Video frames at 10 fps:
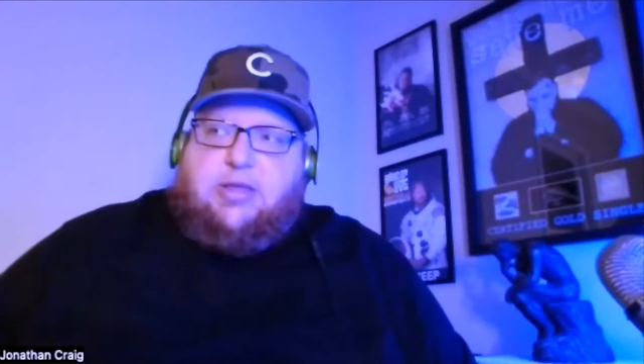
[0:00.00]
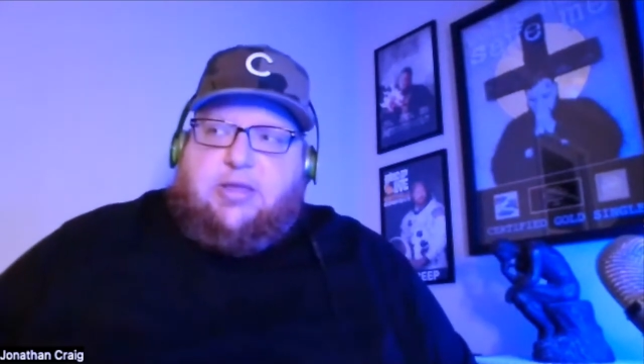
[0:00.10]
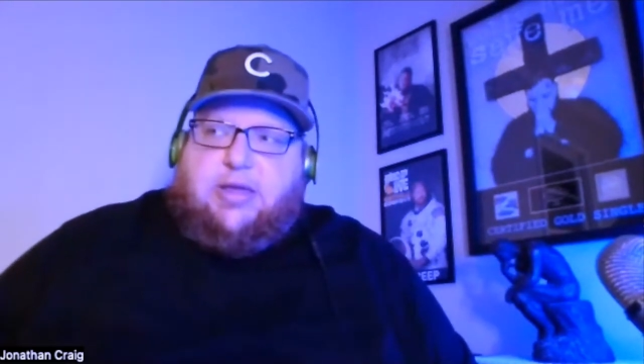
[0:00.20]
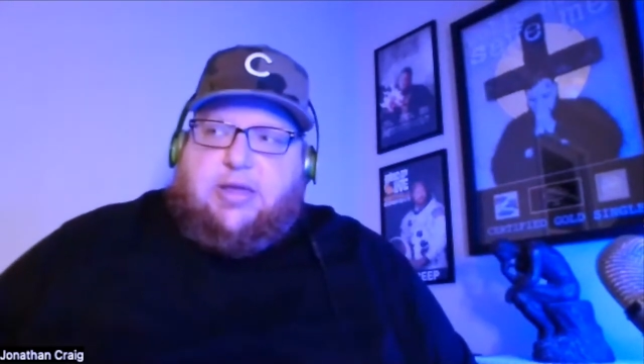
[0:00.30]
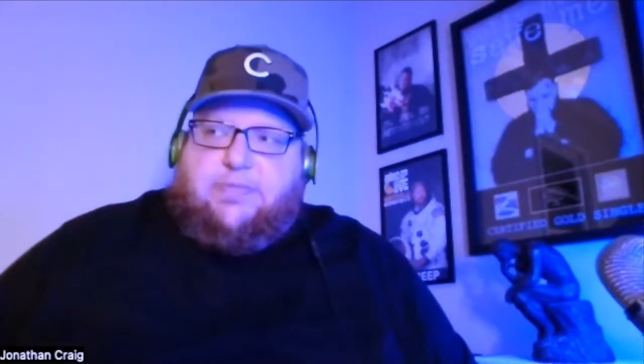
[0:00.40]

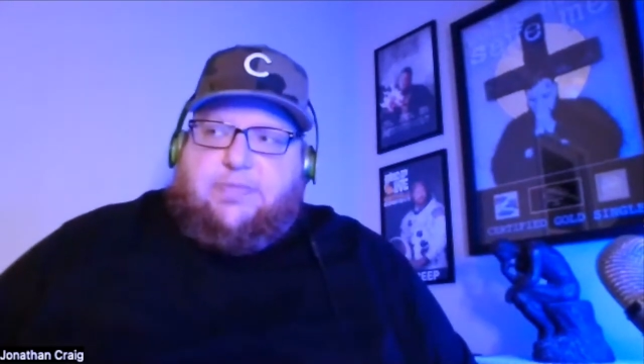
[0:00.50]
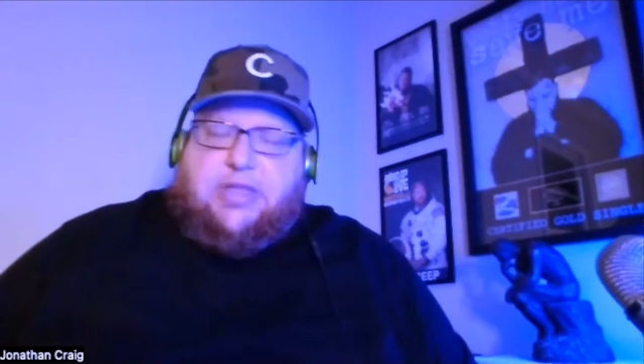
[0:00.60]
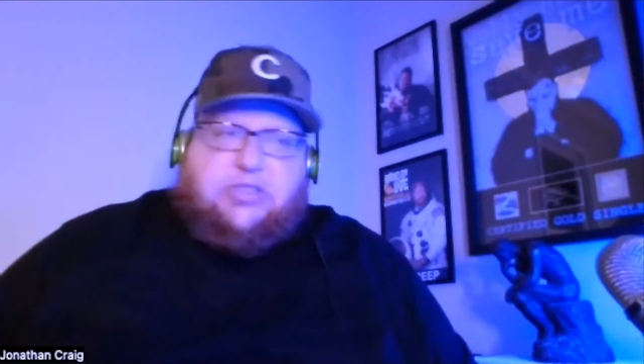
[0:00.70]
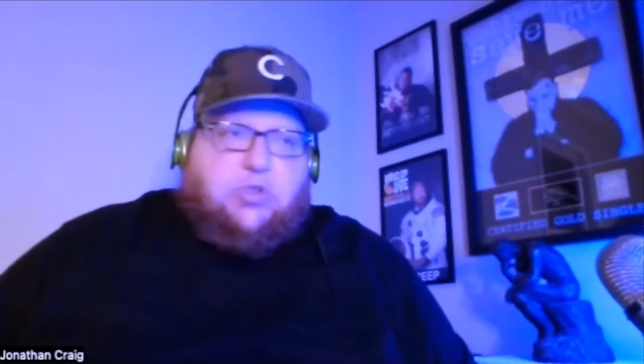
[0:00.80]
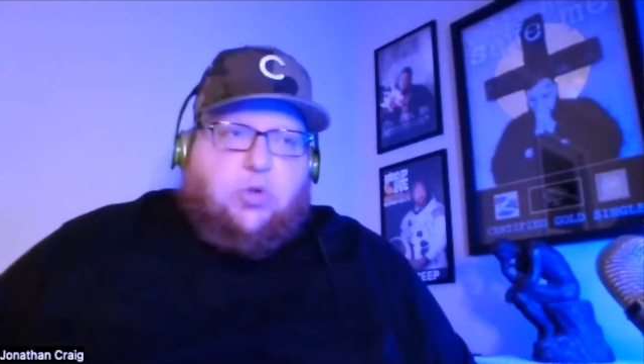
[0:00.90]
And
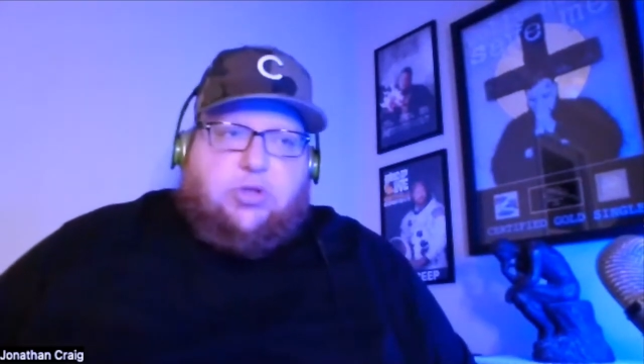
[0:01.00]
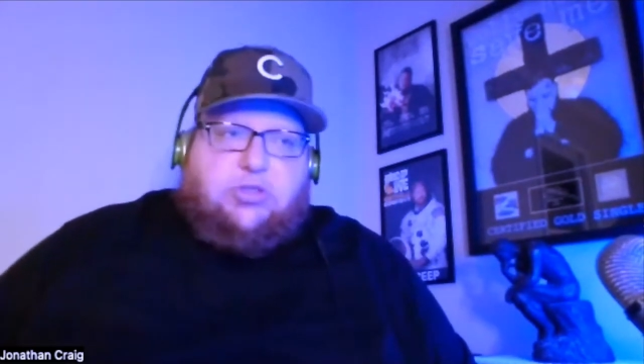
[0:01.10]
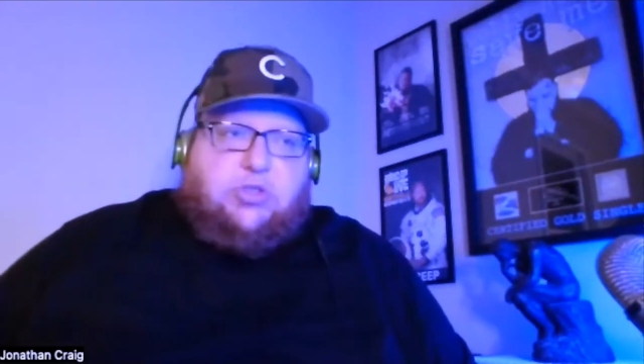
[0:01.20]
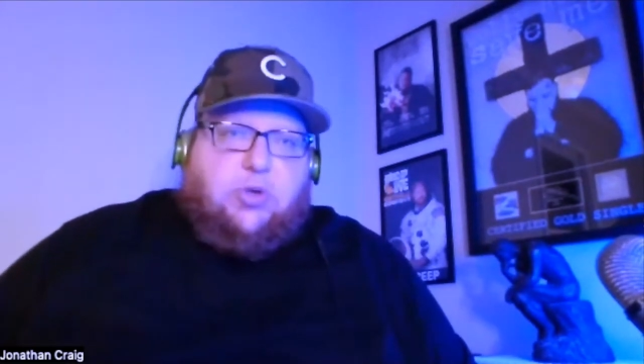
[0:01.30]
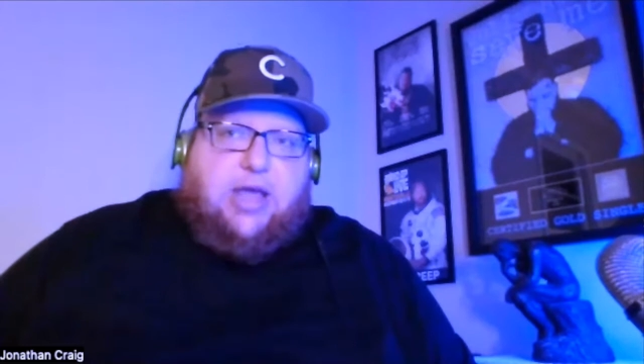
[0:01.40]
I
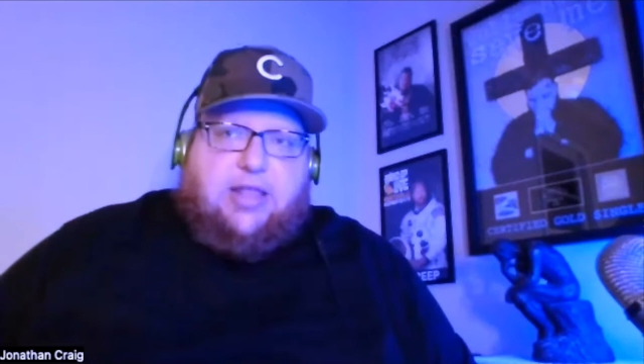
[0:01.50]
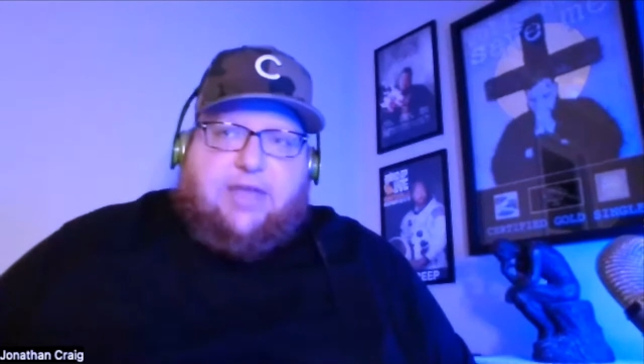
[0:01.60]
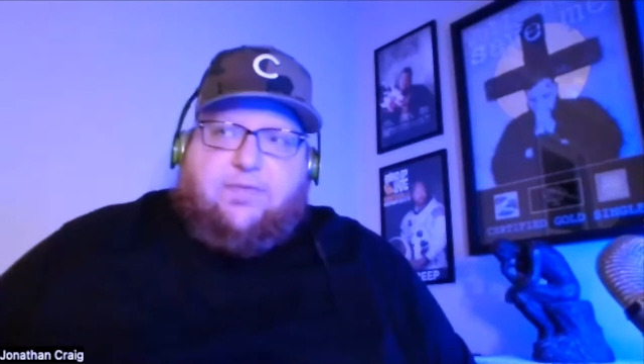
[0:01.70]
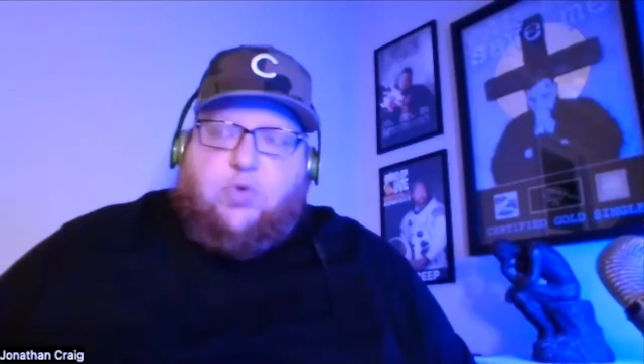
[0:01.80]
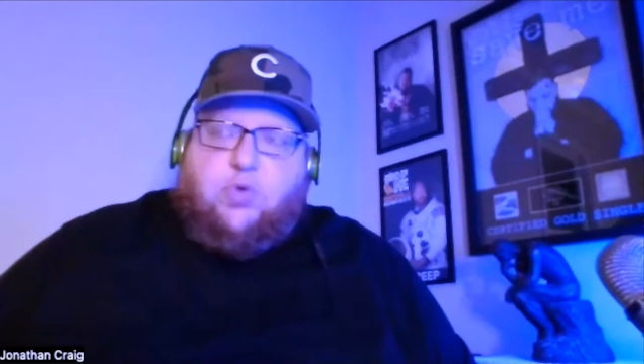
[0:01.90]
sold out
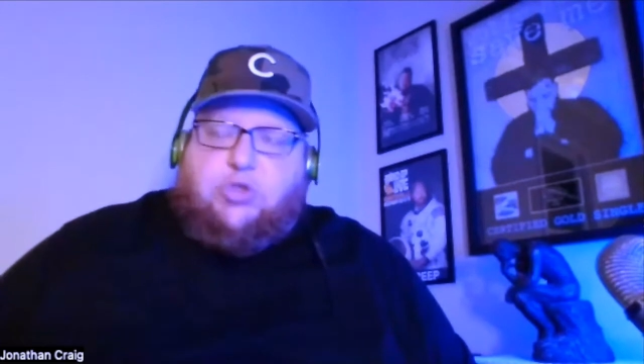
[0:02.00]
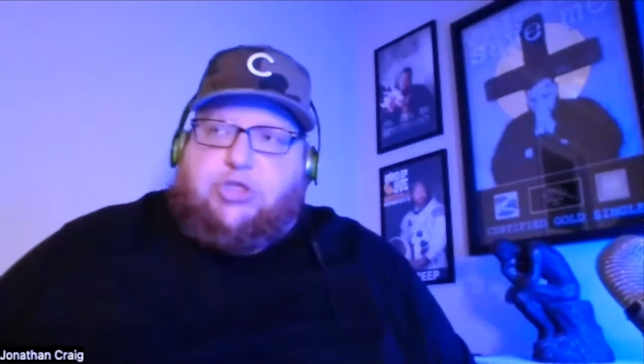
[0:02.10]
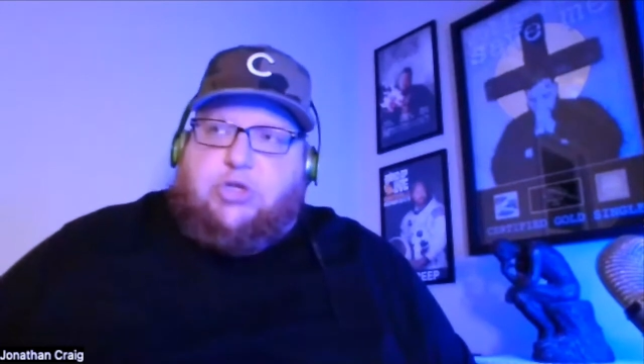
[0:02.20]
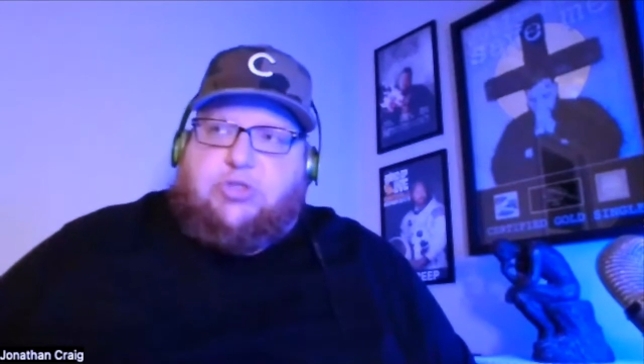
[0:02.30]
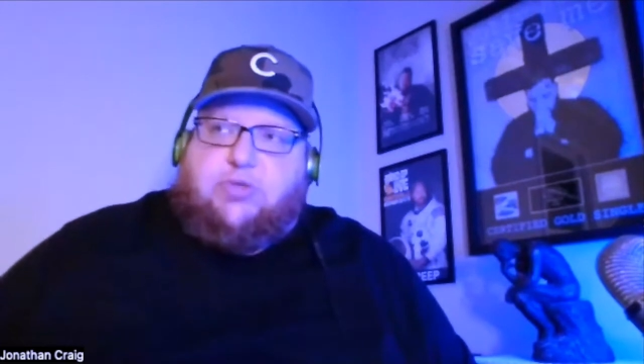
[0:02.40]
like 4
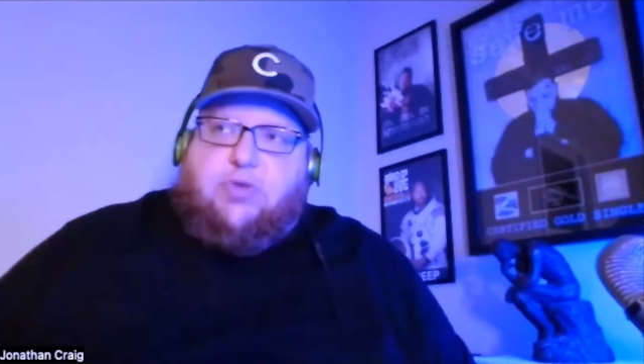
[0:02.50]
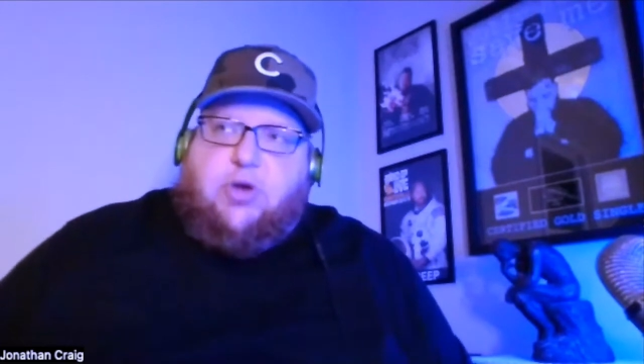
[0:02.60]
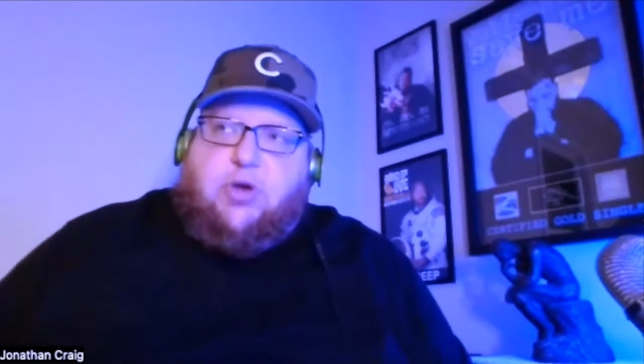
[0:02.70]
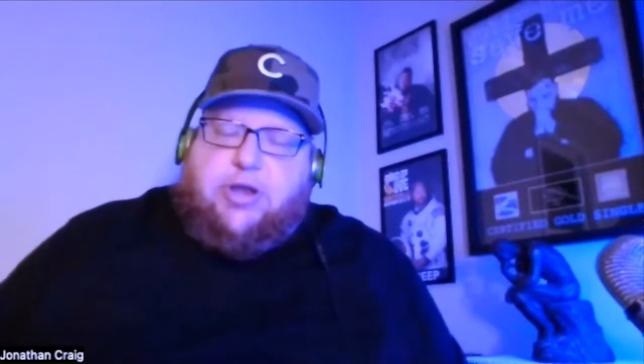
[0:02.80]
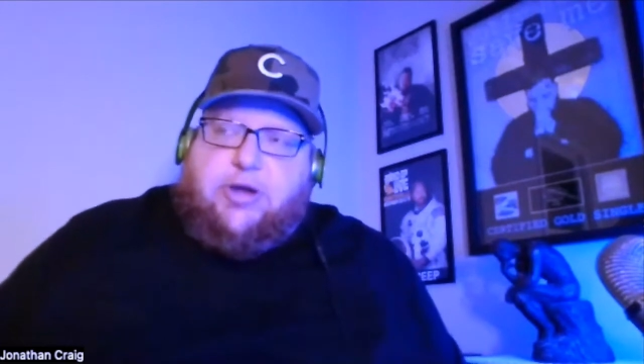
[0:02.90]
shows in a
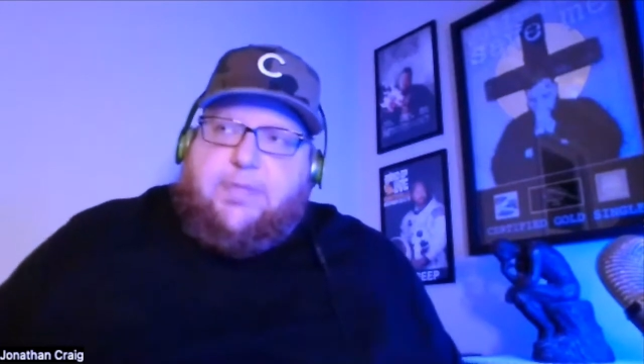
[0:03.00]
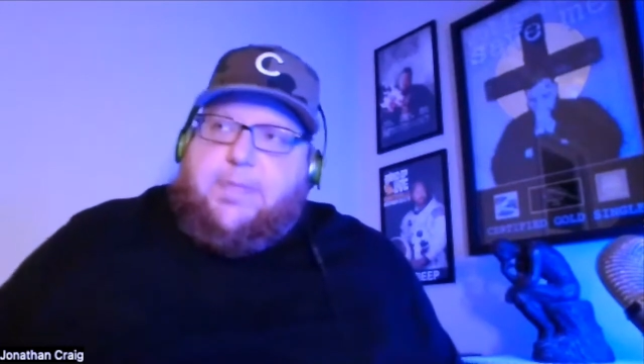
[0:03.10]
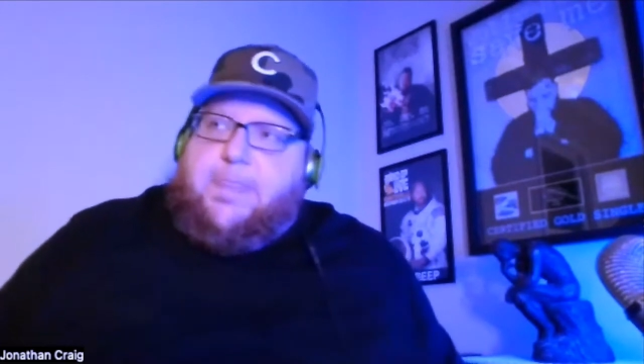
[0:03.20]
row there.